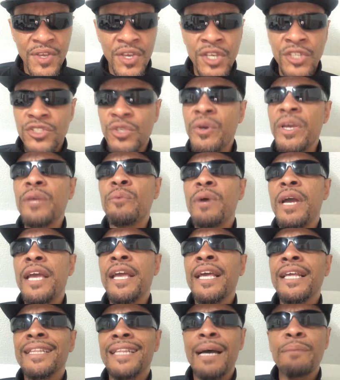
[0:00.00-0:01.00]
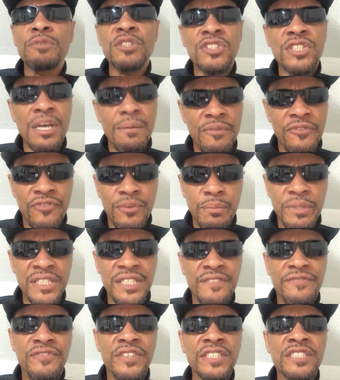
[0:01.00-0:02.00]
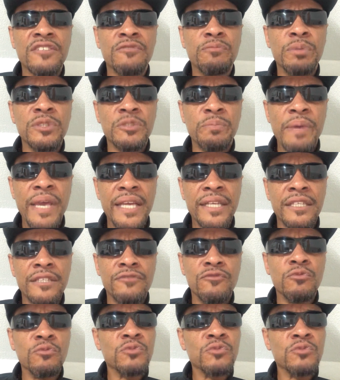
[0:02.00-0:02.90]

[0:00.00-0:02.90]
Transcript: So anyway, I'm just coming from a defensive perspective.